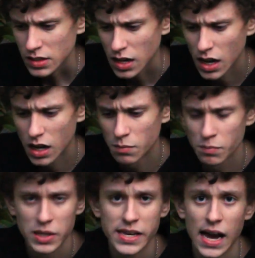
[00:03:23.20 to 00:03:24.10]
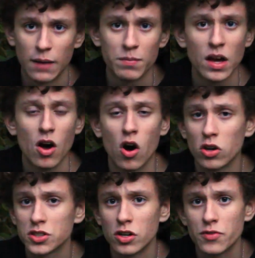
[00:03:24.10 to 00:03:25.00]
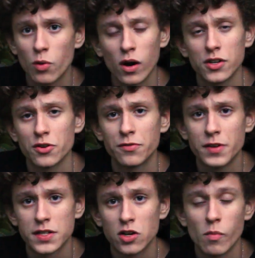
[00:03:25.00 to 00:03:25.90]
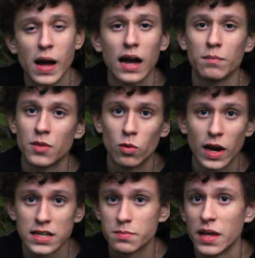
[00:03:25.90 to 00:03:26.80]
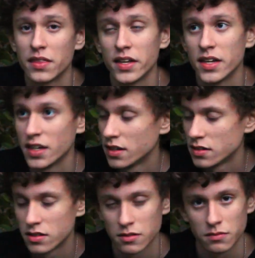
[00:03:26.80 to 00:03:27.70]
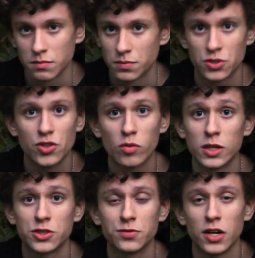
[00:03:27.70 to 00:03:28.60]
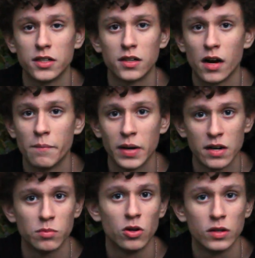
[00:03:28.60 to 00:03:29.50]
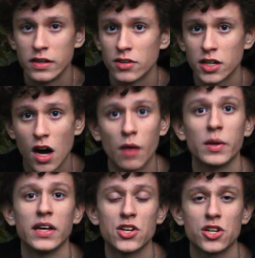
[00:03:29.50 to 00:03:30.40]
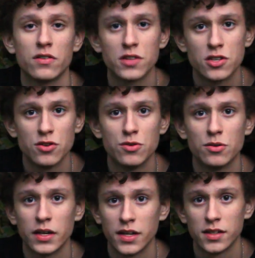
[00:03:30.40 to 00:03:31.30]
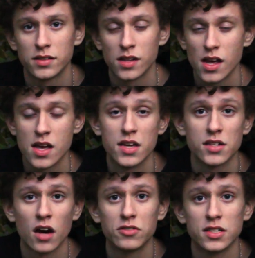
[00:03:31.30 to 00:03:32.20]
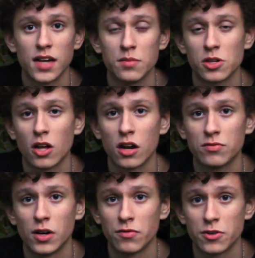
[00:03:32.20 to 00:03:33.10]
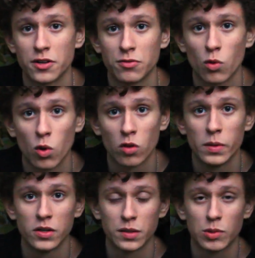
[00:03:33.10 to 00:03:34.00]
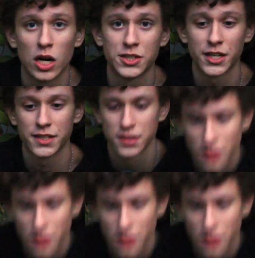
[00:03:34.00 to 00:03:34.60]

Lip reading: But yeah, also if you want to do a physical map, the rice method is so much fun, unbeatable. Even a combination of the two is oftentimes a lot of fun for different world building projects.